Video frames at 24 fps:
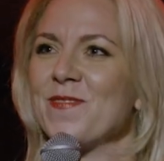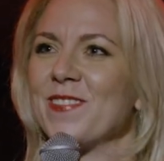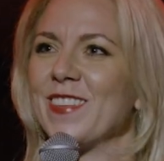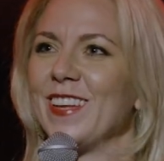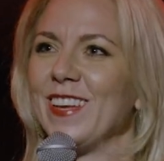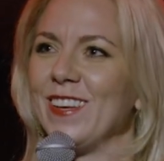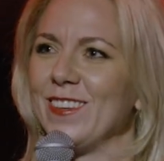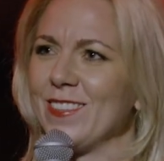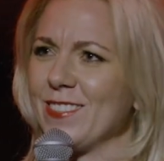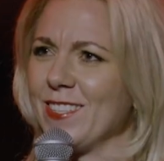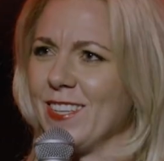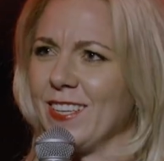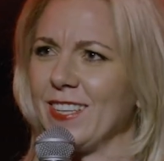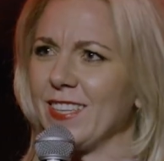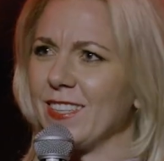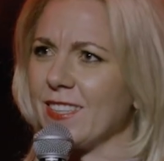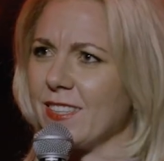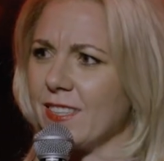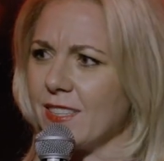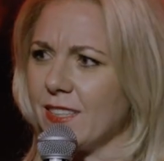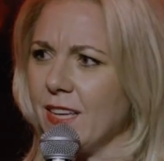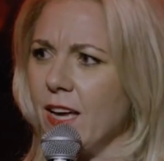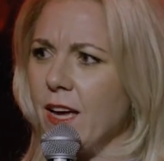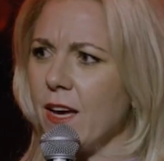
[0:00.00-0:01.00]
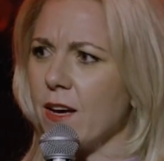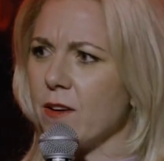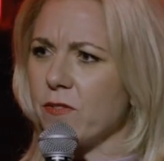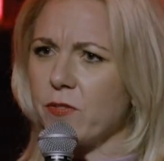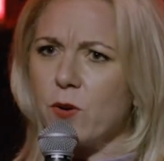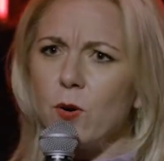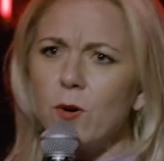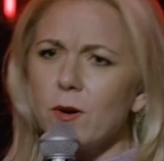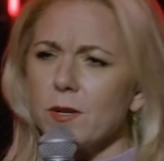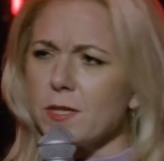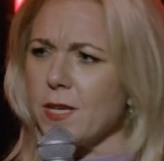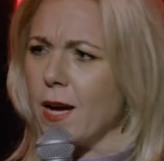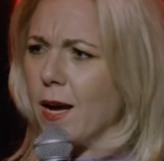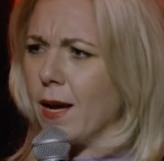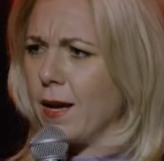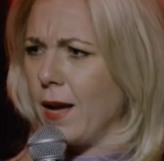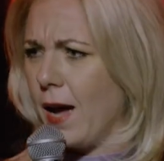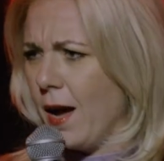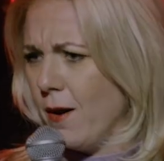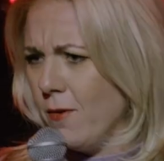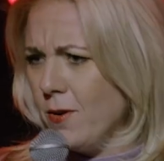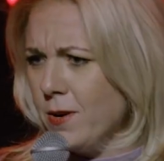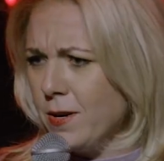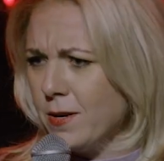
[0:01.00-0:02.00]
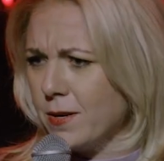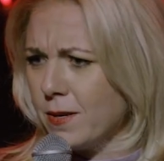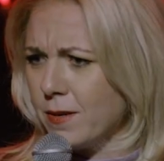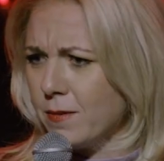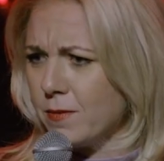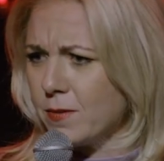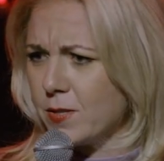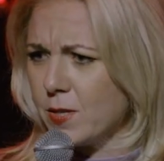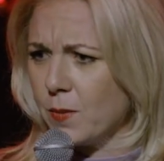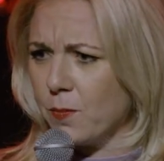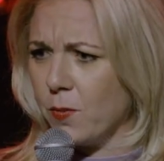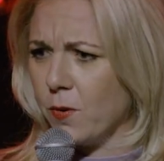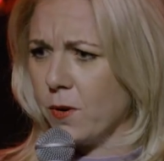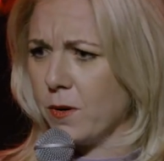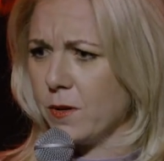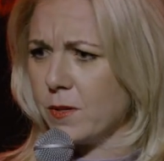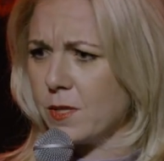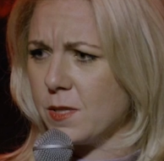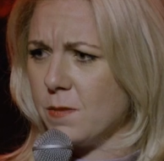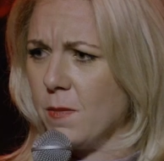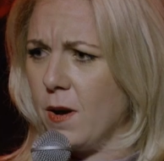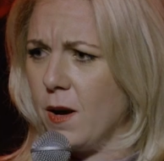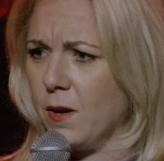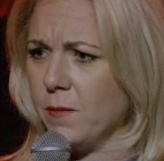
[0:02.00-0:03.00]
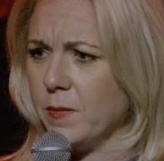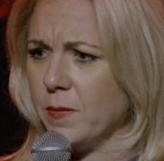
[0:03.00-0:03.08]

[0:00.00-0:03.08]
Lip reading: he was like, "Yeah, of course, I want to support small